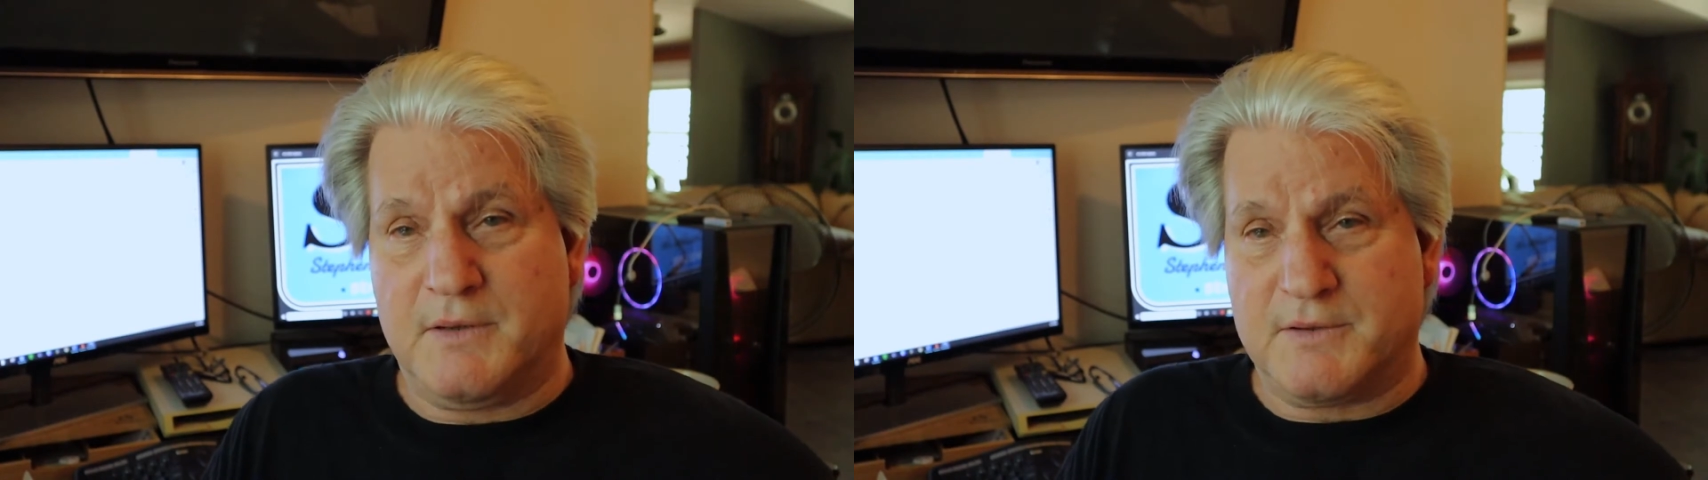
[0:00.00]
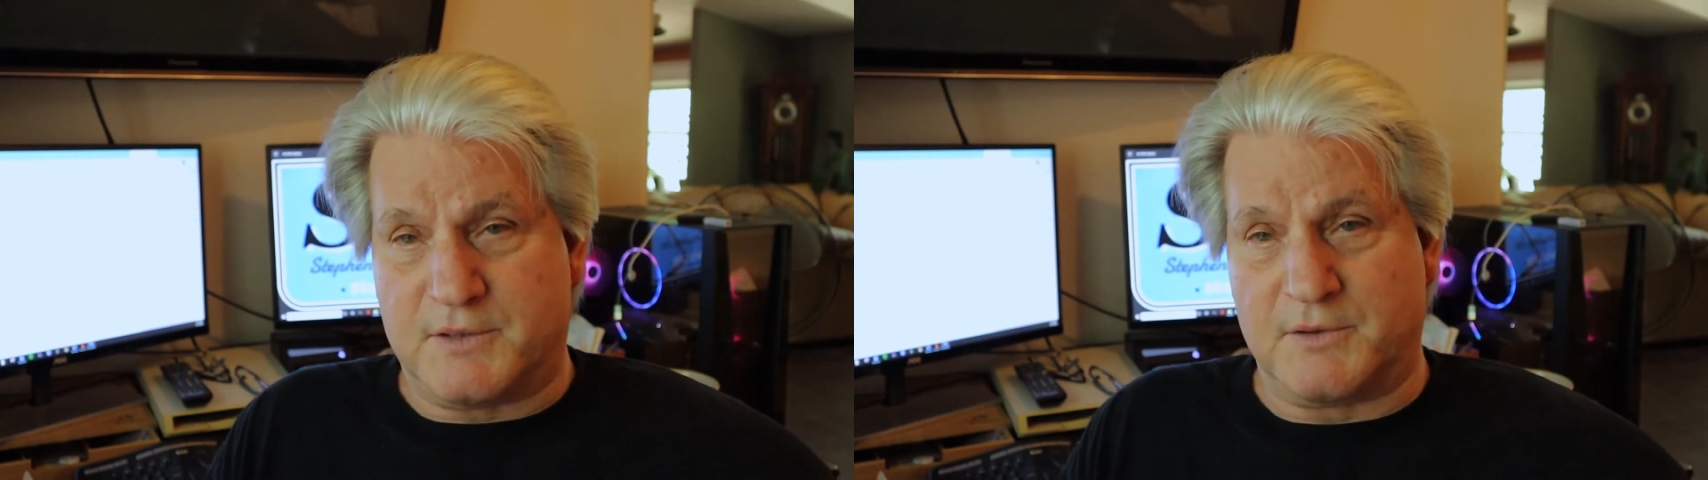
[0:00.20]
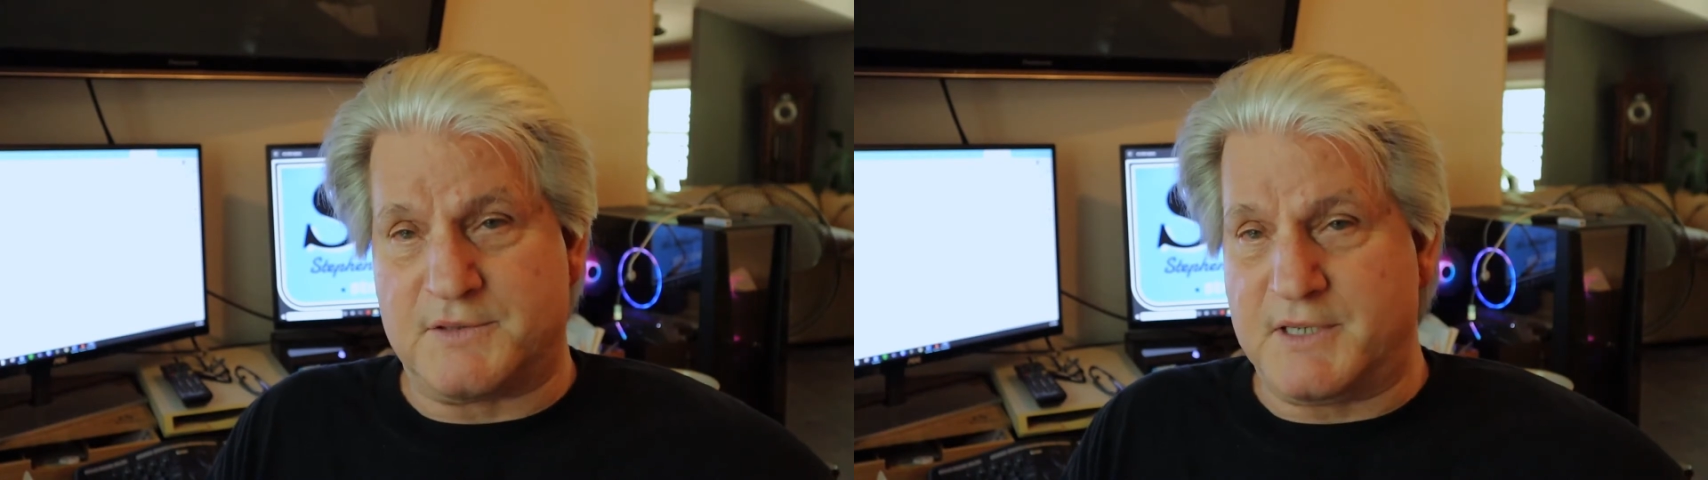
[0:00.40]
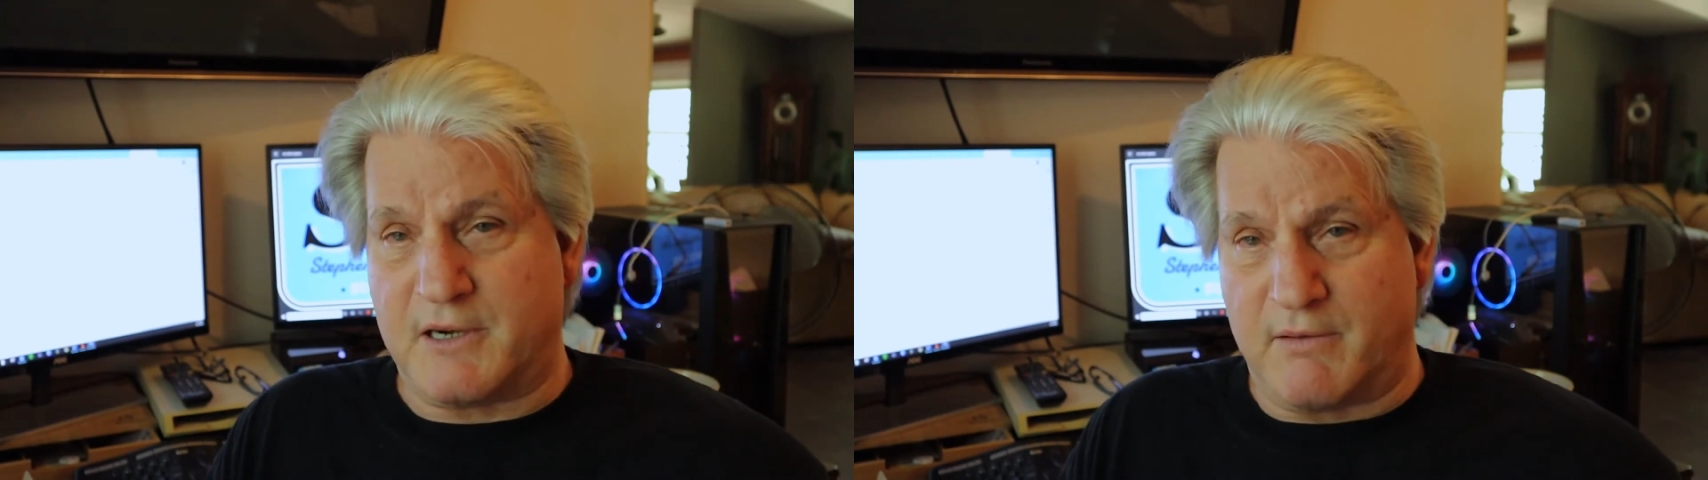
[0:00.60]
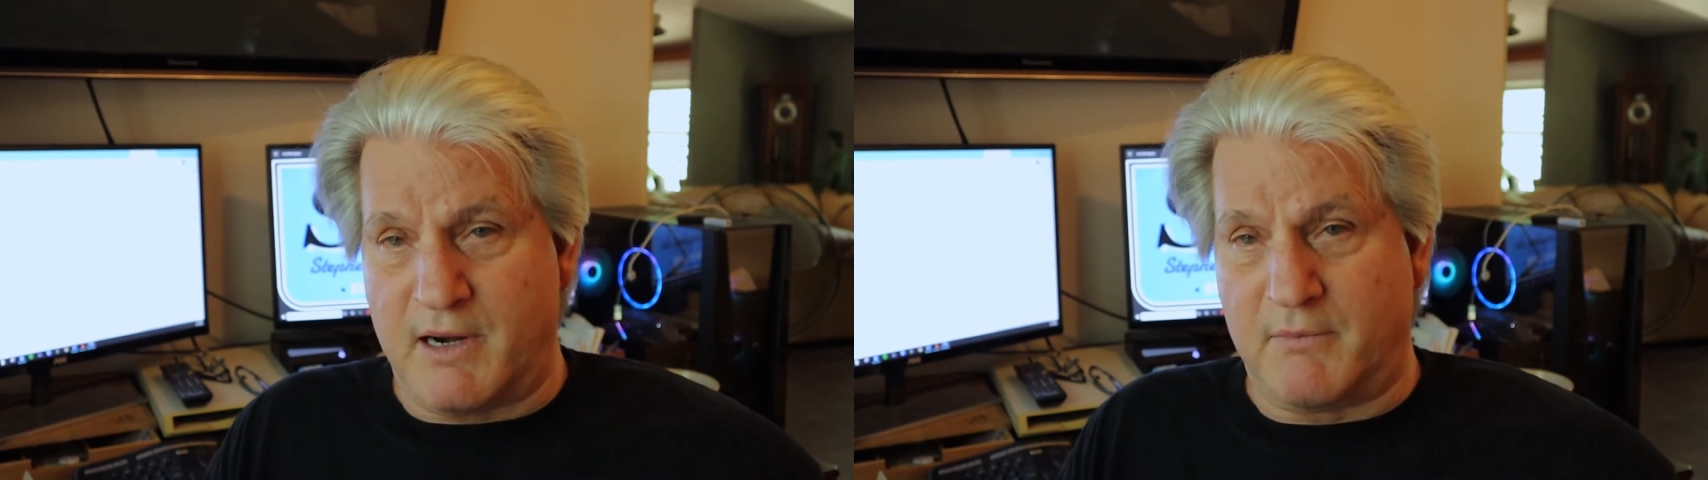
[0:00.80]
So stick
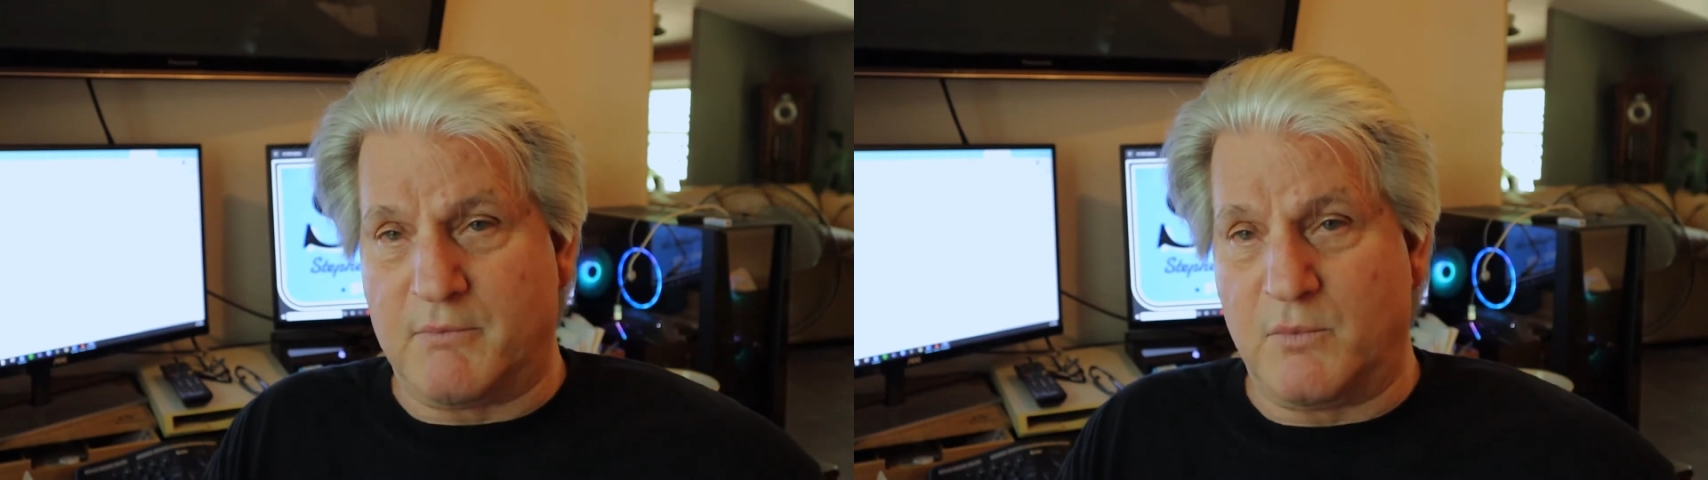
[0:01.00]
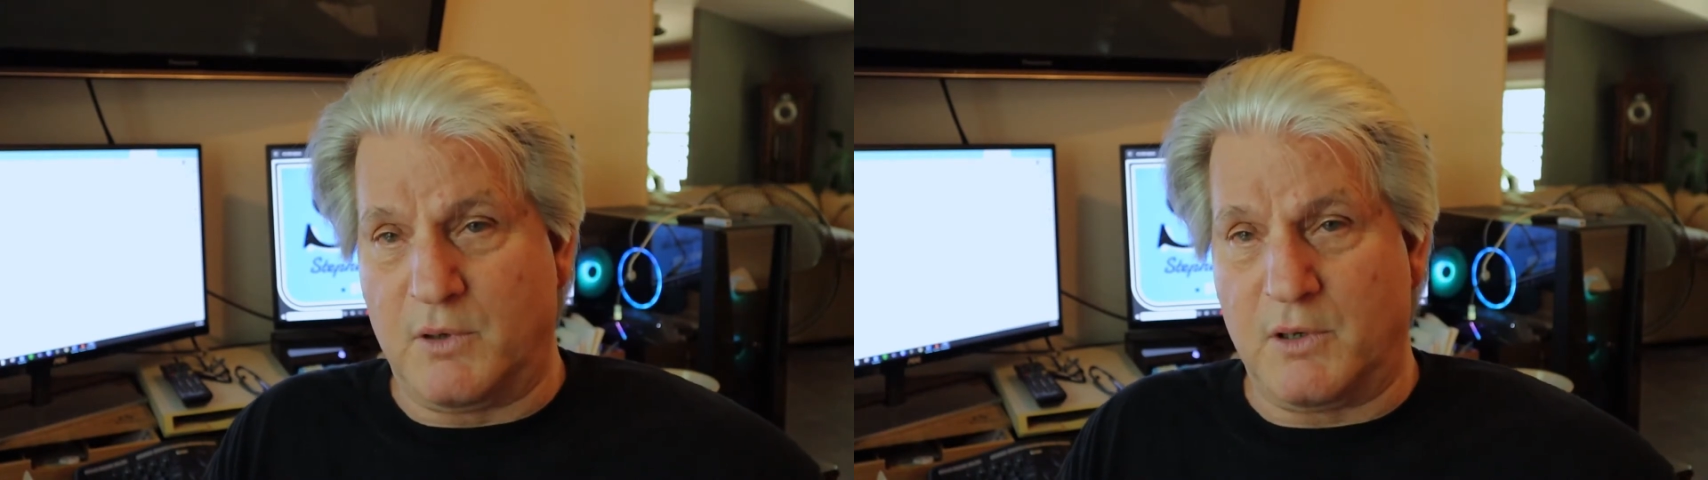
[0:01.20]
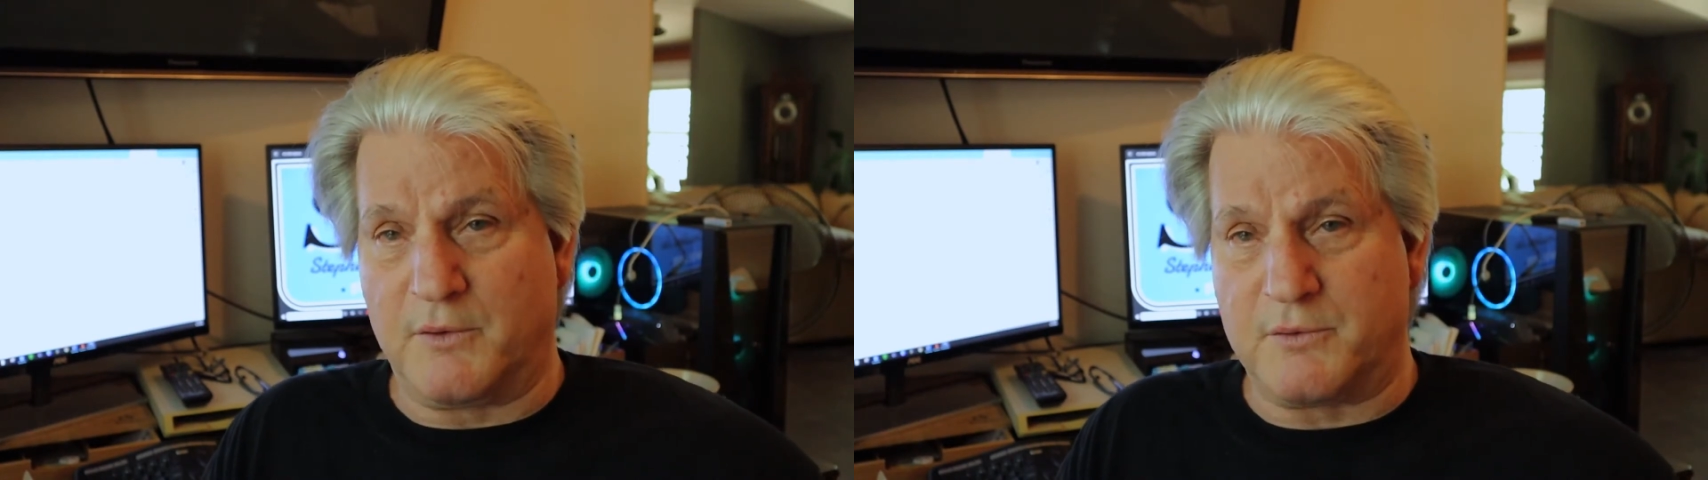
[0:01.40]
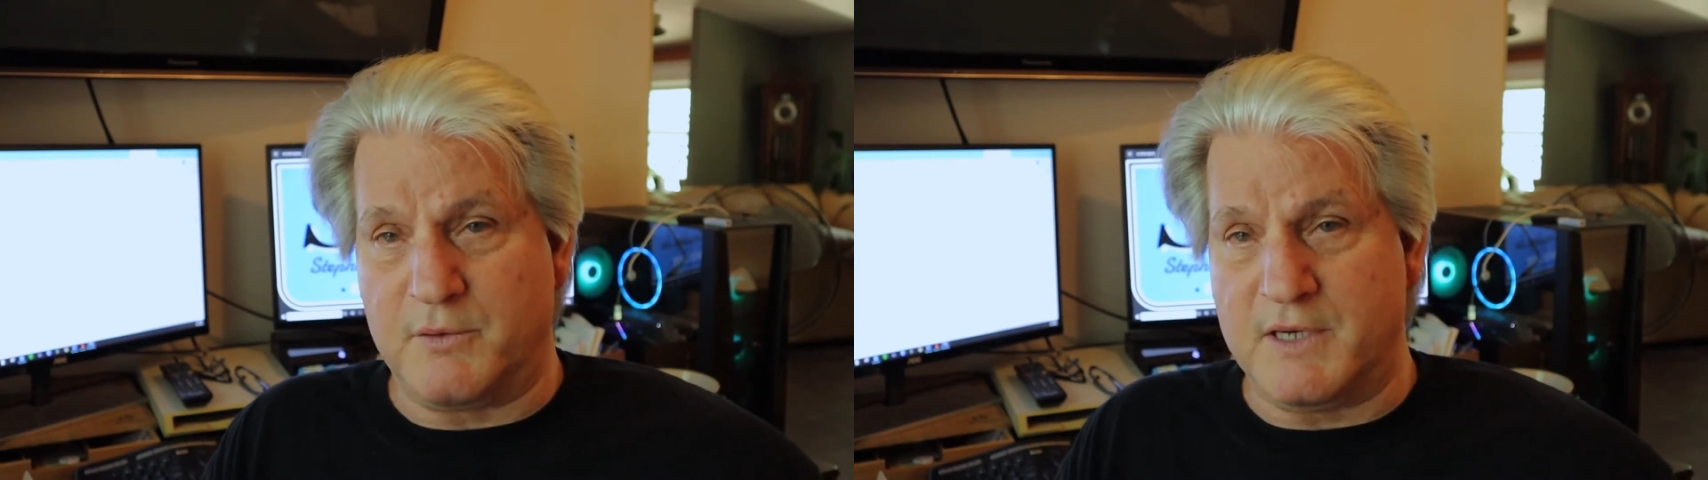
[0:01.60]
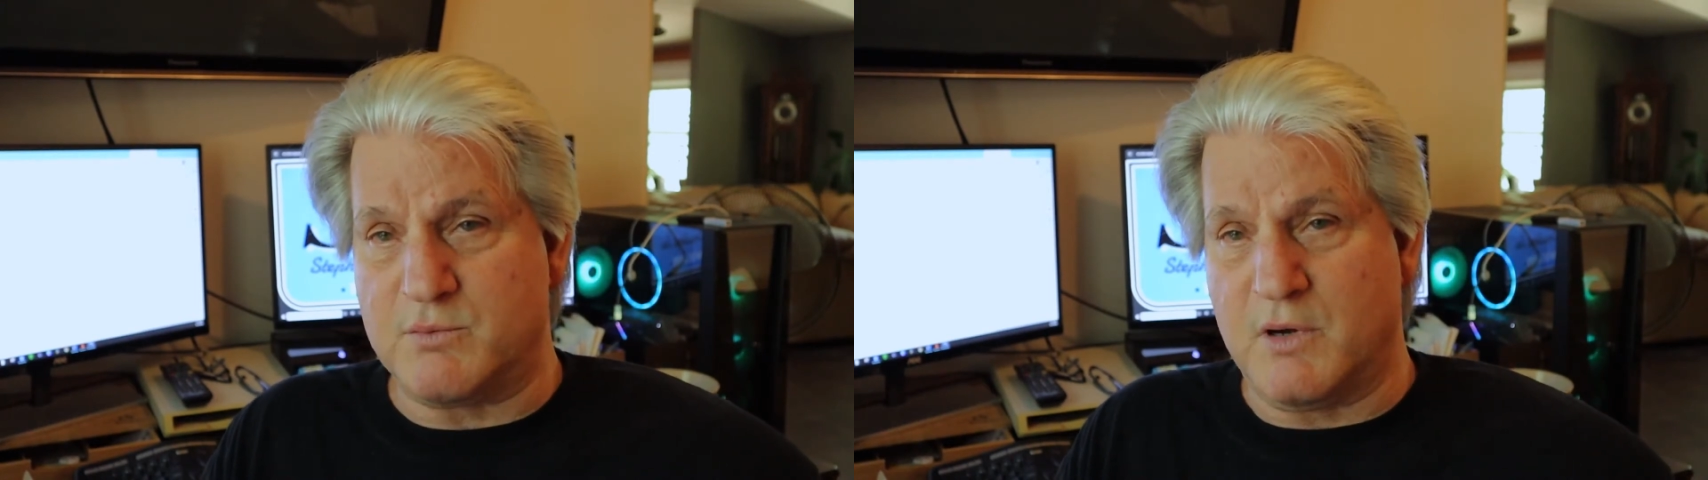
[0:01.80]
around. We'll go through each